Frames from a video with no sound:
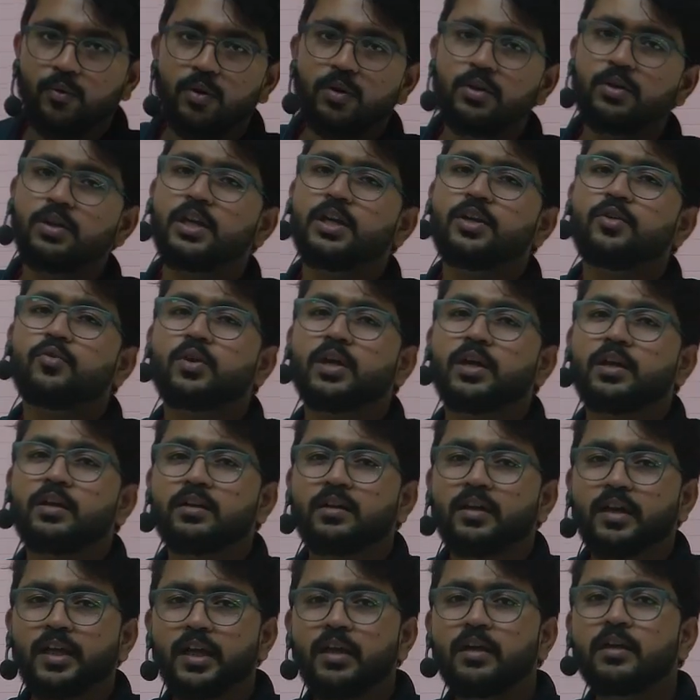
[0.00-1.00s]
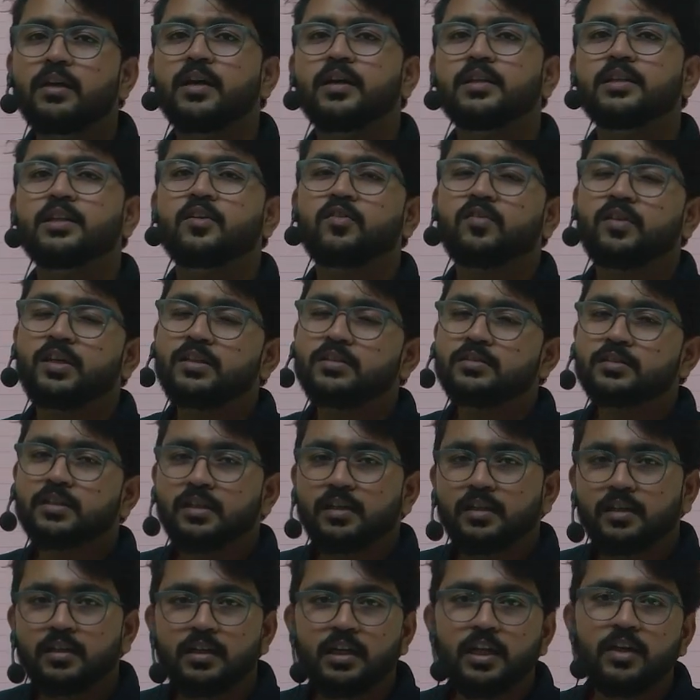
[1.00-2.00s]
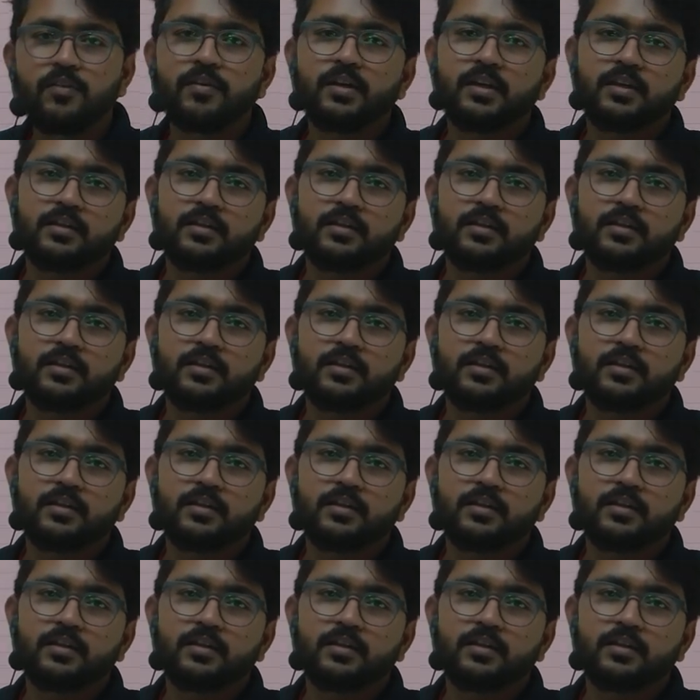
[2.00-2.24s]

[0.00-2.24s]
then you can write, otherwise leave it.